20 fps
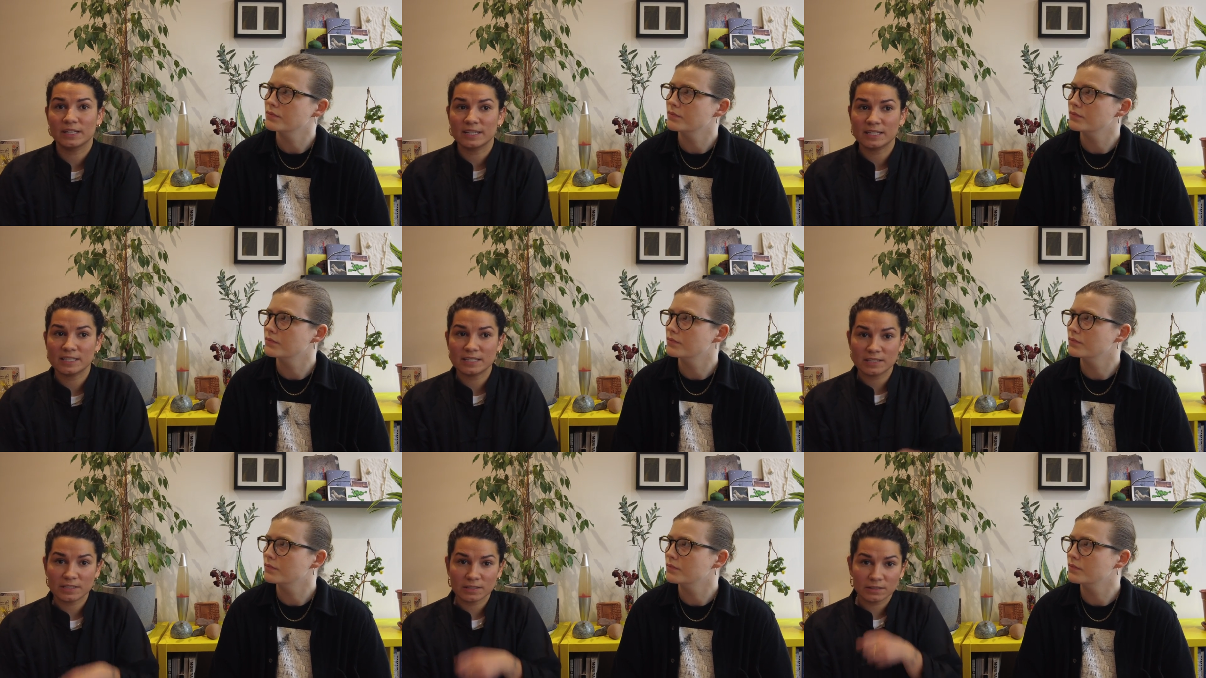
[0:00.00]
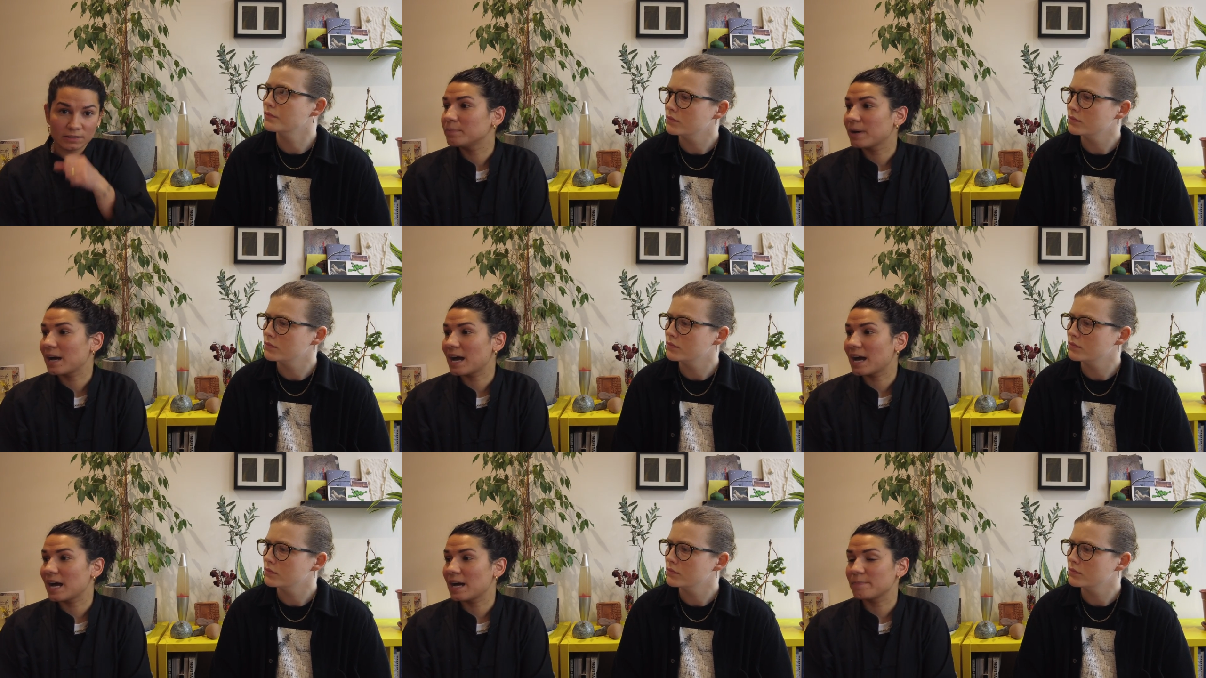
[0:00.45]
Speaker 1: is
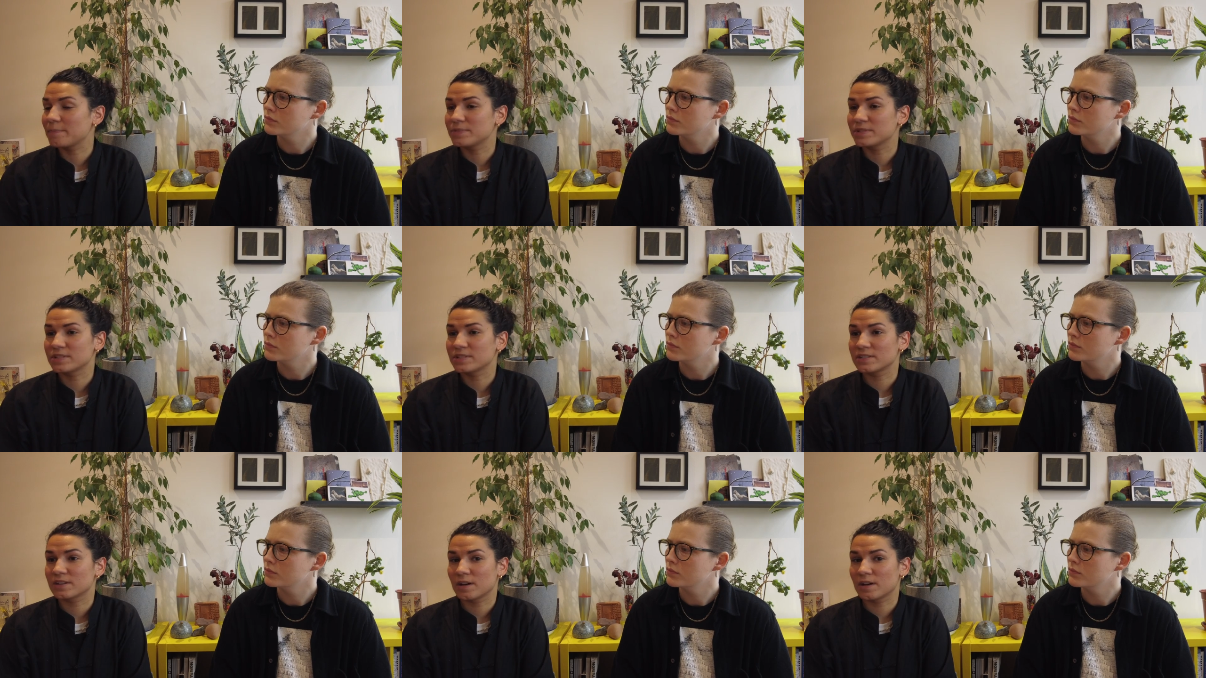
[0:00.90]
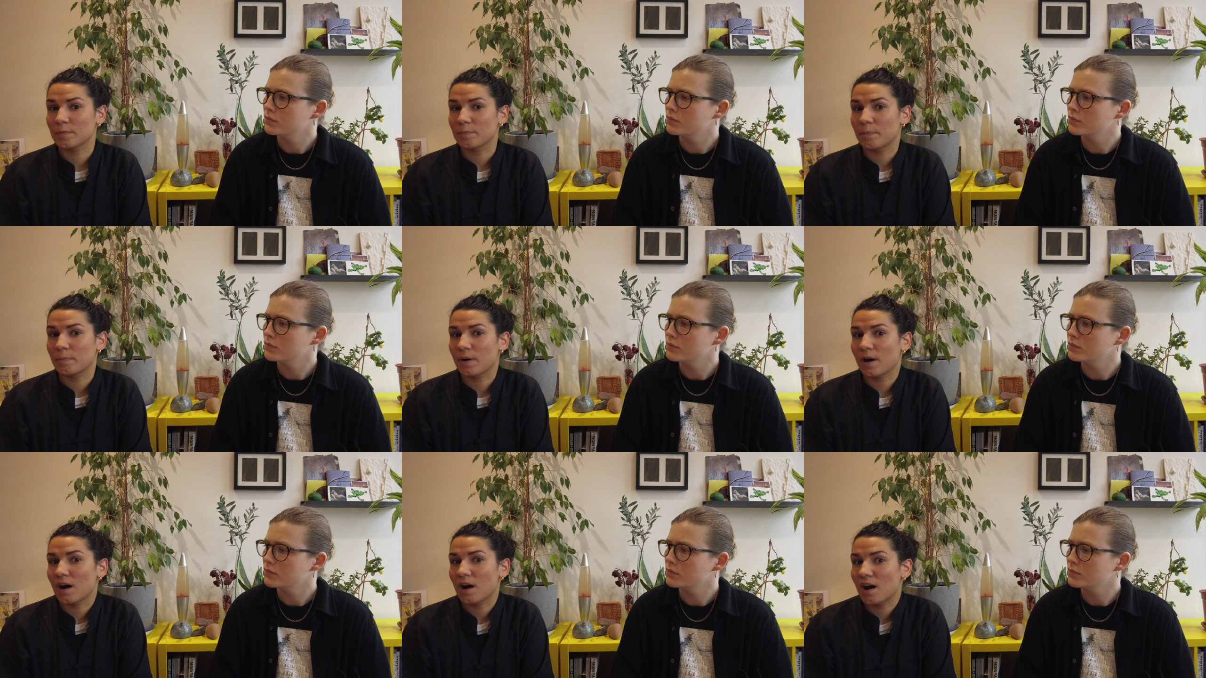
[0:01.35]
perhaps
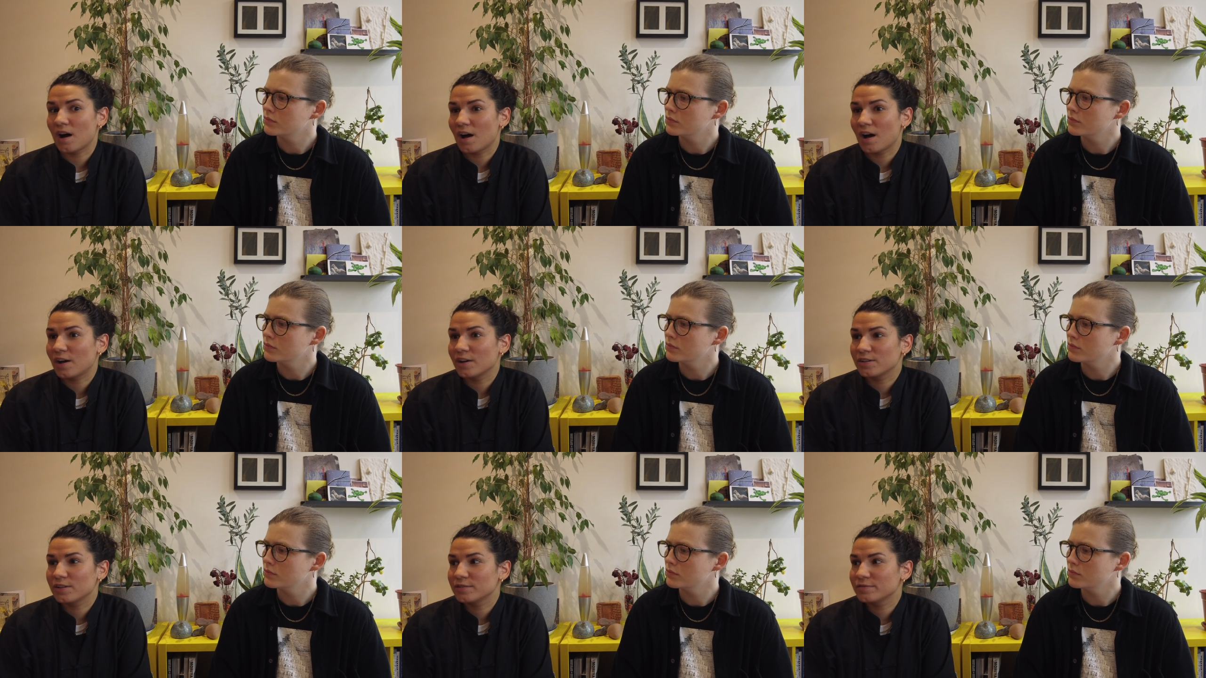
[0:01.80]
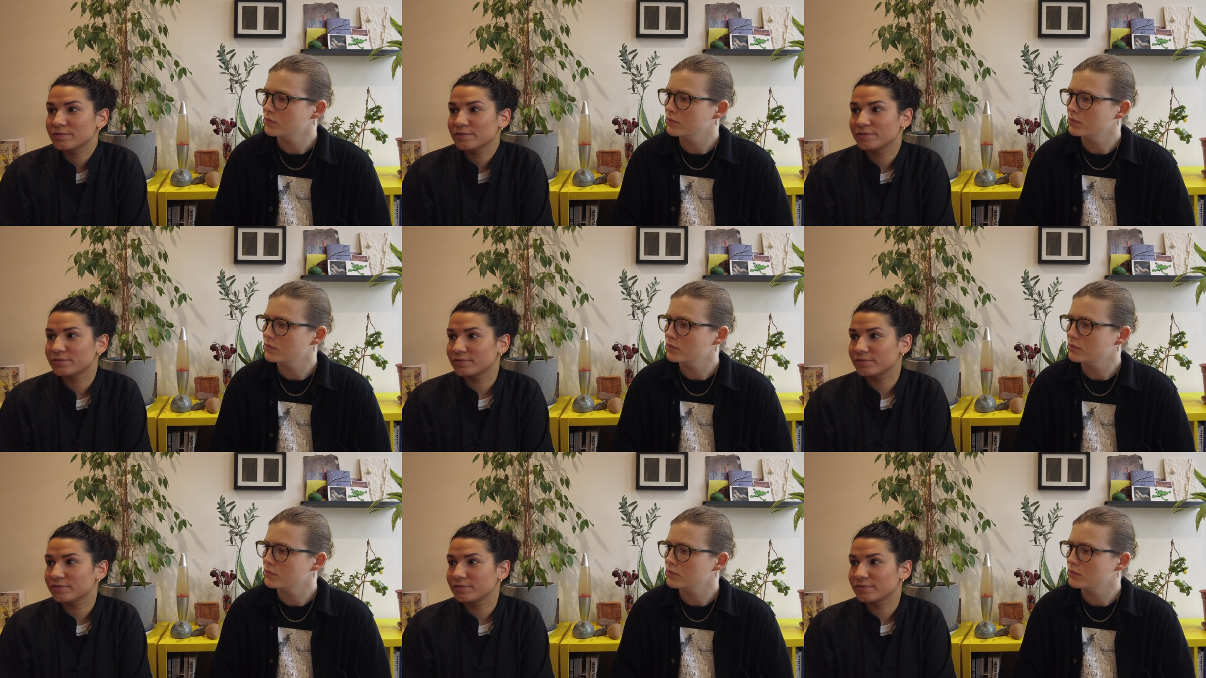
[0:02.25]
part of